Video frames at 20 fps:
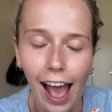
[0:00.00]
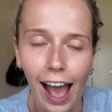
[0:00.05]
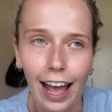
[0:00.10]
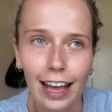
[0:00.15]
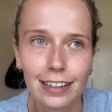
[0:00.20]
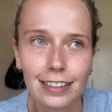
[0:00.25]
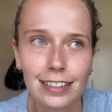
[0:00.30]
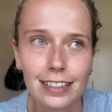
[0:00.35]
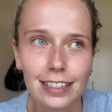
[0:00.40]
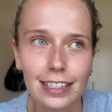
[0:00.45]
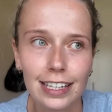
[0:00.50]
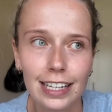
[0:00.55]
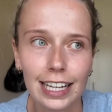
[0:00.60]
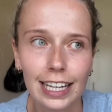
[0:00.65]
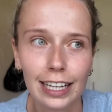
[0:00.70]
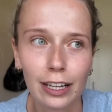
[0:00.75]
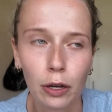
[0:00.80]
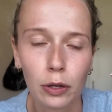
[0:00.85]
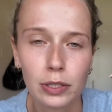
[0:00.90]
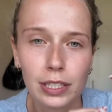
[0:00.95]
and
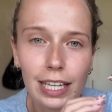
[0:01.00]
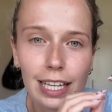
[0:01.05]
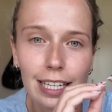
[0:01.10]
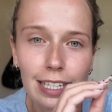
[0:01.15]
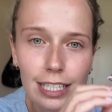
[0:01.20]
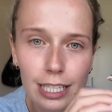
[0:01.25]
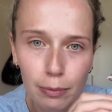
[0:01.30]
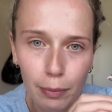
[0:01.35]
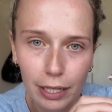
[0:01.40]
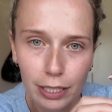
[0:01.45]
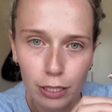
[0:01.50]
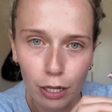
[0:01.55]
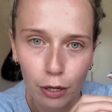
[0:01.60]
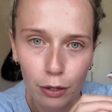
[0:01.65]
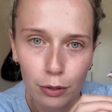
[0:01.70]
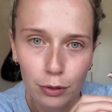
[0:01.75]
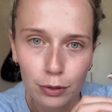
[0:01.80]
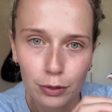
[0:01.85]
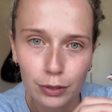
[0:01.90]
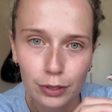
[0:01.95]
it goes into my
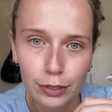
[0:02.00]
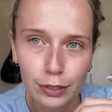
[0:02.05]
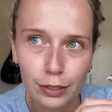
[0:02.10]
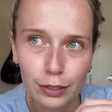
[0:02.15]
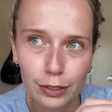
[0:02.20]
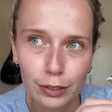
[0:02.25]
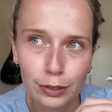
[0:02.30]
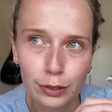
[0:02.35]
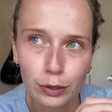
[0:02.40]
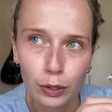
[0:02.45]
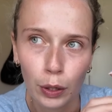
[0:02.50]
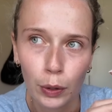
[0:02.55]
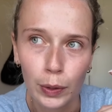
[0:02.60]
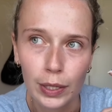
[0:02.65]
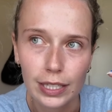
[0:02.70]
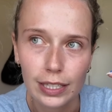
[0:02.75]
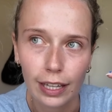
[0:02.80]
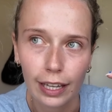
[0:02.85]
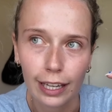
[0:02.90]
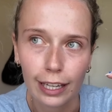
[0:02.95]
toes, so
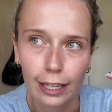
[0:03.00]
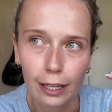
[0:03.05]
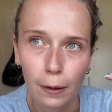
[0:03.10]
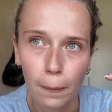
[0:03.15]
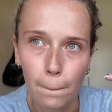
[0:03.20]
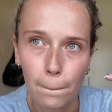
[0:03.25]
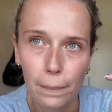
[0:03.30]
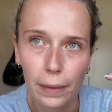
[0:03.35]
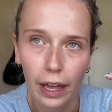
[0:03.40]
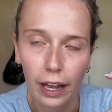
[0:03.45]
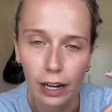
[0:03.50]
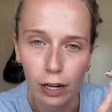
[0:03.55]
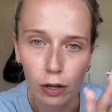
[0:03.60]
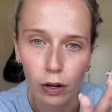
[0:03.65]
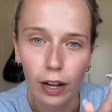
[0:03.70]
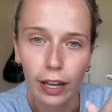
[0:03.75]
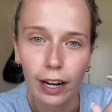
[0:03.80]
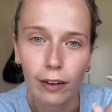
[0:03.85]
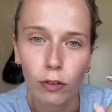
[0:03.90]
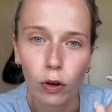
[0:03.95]
it's like I
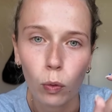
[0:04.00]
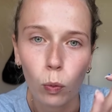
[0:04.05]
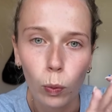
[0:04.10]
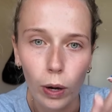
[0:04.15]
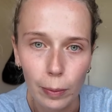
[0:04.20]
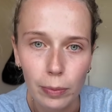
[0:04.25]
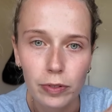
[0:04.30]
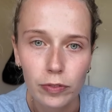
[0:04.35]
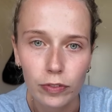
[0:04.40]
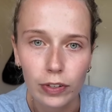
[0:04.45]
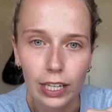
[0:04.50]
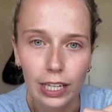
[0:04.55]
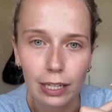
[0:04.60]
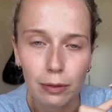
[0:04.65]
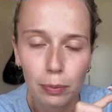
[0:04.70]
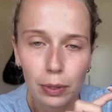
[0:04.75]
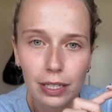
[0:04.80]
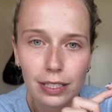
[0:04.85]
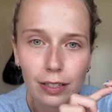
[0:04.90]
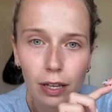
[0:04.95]
look like I've got webbed feet,
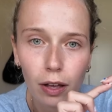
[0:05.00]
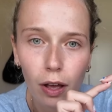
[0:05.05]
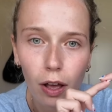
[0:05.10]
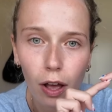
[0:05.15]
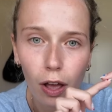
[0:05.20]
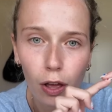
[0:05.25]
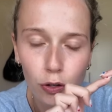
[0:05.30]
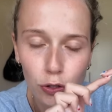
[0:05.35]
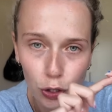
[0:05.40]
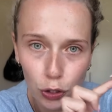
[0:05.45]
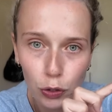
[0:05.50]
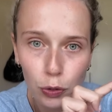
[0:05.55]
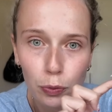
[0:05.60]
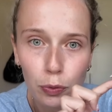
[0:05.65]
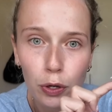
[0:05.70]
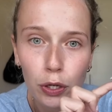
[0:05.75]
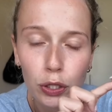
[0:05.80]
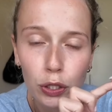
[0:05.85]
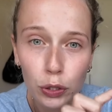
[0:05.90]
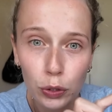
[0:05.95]
but it's
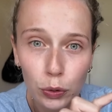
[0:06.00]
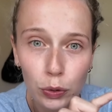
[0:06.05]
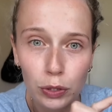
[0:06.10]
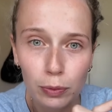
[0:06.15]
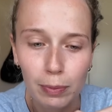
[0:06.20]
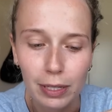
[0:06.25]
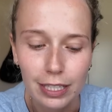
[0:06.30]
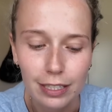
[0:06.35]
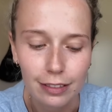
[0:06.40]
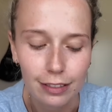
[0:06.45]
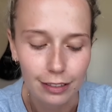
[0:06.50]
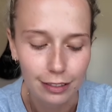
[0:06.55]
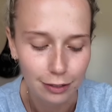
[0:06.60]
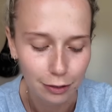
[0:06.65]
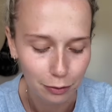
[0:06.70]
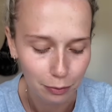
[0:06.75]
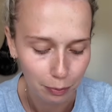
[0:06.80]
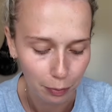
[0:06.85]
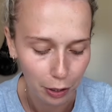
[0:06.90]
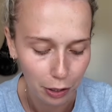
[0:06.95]
2 huge blisters
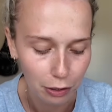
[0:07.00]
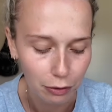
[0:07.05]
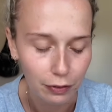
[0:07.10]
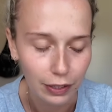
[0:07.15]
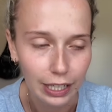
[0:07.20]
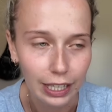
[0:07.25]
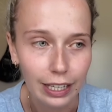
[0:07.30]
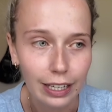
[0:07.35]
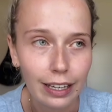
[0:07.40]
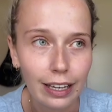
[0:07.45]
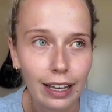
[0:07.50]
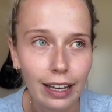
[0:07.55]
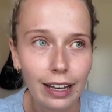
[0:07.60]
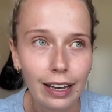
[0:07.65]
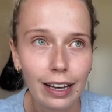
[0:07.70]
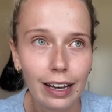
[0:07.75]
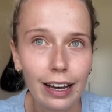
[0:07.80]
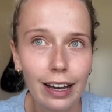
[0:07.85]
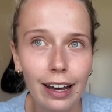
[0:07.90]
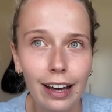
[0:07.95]
on both feet.
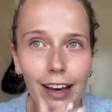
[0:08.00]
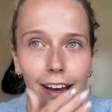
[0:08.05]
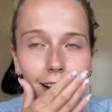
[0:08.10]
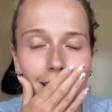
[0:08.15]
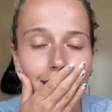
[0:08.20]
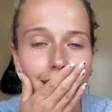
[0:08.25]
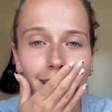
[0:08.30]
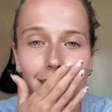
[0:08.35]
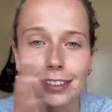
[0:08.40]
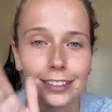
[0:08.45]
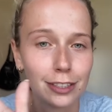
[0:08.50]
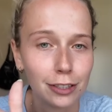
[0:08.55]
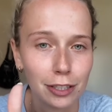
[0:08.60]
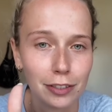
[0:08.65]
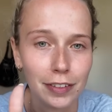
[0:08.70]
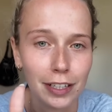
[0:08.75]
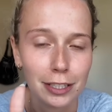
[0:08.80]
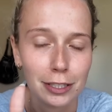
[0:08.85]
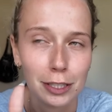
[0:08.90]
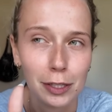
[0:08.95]
Sorry
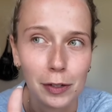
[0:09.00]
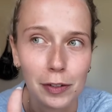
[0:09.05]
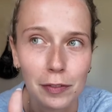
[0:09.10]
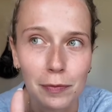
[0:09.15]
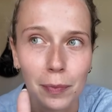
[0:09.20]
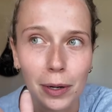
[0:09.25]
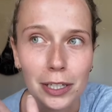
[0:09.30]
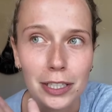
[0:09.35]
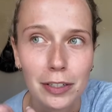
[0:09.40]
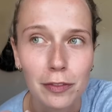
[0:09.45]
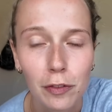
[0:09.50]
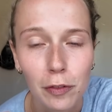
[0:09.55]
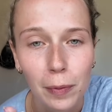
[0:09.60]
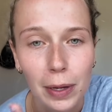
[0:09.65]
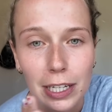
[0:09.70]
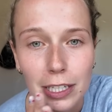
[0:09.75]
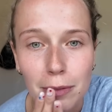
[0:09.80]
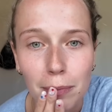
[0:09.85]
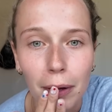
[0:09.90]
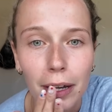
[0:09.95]
if that's too much
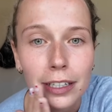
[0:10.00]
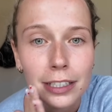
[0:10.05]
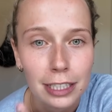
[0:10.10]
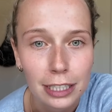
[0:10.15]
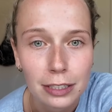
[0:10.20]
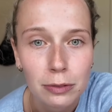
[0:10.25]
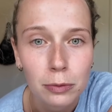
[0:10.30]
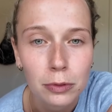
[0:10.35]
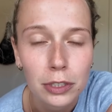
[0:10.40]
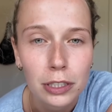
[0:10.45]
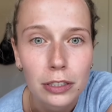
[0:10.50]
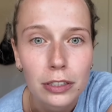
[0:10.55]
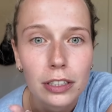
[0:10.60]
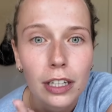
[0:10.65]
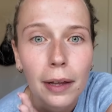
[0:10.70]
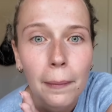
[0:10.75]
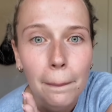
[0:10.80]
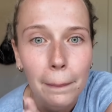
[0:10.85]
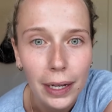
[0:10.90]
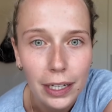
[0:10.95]
information, but I just want you to
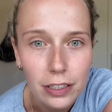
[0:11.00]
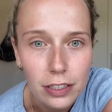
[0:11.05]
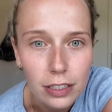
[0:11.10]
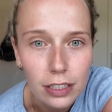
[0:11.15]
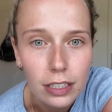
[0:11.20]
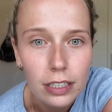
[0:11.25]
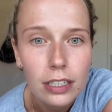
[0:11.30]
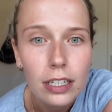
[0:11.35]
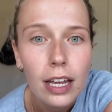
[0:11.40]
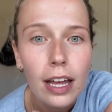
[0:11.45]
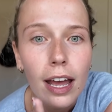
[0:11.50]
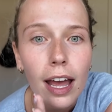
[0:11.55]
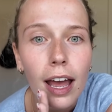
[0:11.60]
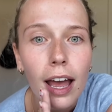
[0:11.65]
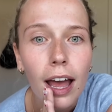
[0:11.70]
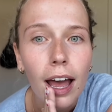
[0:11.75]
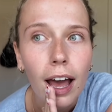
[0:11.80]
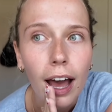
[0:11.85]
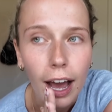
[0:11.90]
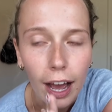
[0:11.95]
imagine
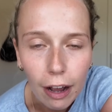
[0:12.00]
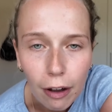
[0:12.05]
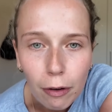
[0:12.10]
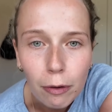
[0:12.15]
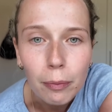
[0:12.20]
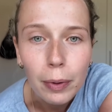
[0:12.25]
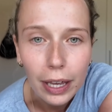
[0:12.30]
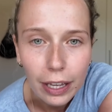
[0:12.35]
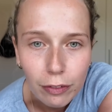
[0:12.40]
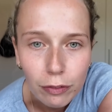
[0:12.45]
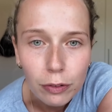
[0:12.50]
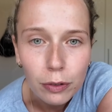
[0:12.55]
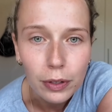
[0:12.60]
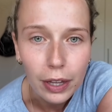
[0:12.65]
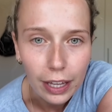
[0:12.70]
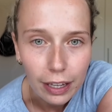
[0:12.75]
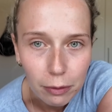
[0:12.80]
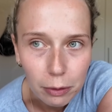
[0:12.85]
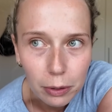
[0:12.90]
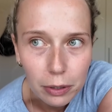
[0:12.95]
how painful
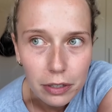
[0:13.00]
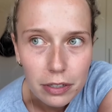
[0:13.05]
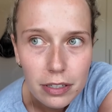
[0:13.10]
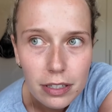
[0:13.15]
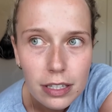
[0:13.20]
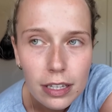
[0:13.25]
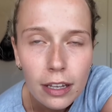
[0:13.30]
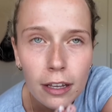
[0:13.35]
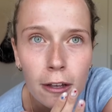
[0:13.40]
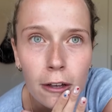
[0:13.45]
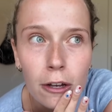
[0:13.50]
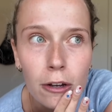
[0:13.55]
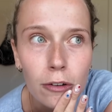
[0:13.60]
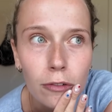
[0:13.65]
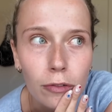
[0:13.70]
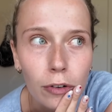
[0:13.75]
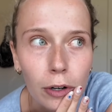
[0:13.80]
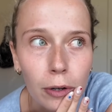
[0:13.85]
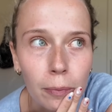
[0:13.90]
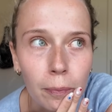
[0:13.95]
that was
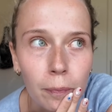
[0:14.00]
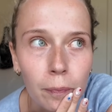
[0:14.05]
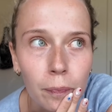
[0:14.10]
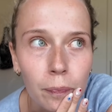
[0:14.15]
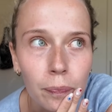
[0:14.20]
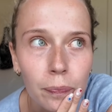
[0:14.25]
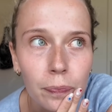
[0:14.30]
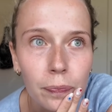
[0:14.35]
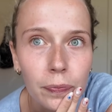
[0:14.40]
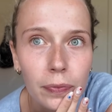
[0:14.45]
from